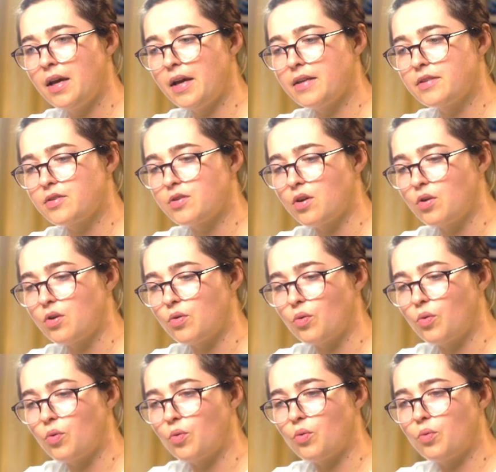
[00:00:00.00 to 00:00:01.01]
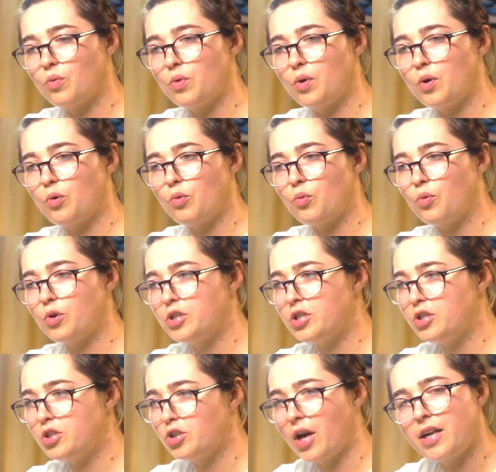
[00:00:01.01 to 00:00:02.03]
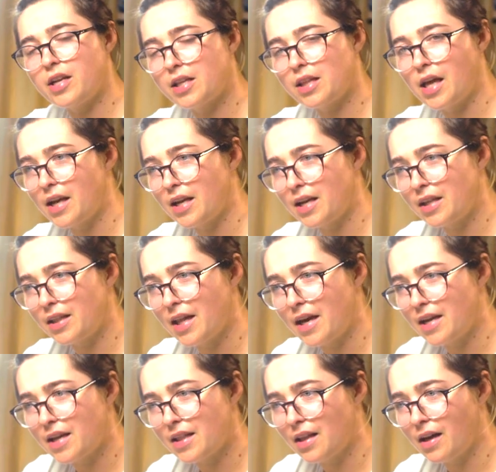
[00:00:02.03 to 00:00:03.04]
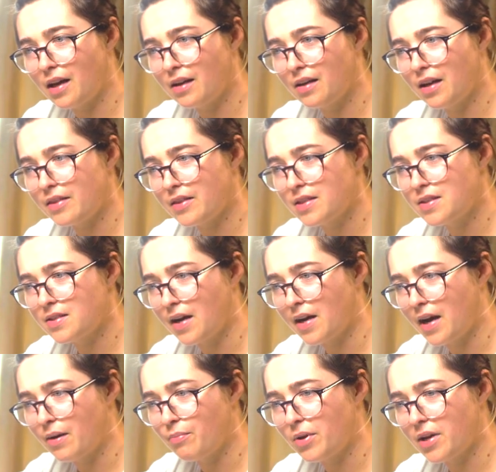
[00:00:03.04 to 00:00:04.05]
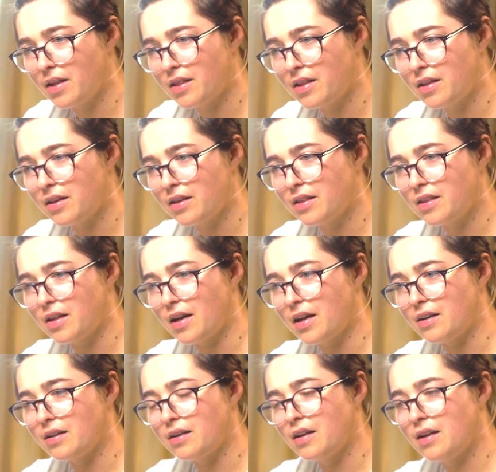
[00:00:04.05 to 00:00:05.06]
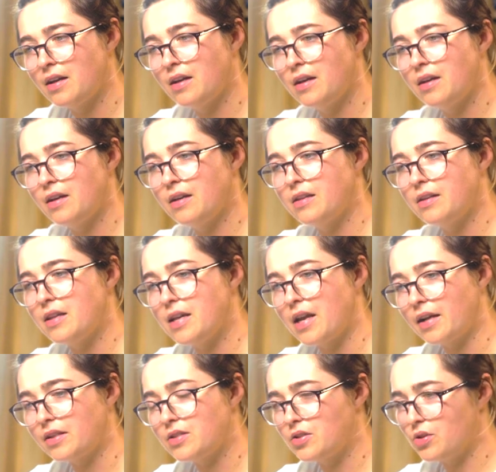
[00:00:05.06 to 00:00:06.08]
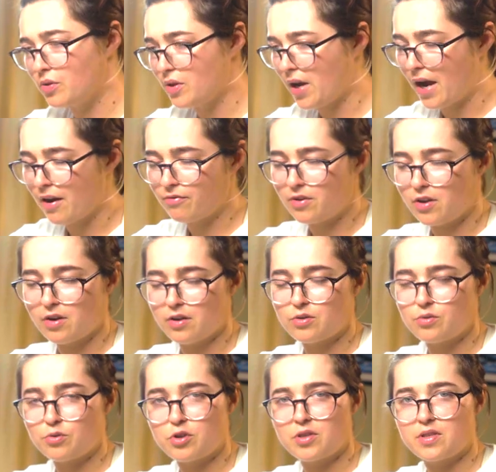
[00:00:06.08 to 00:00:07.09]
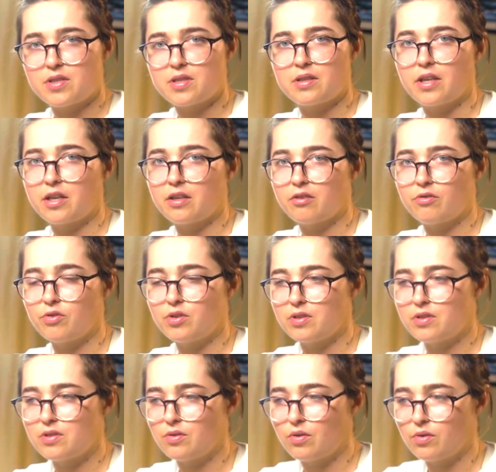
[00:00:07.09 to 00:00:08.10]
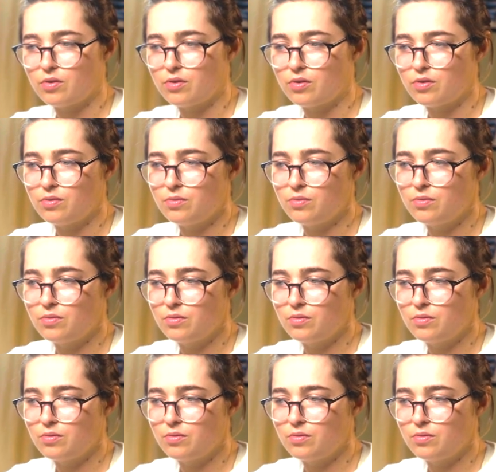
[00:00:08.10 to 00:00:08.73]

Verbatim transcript: And so we're just shining light on that at this time. And I think that the next 2.5 years, which is the length of this nodal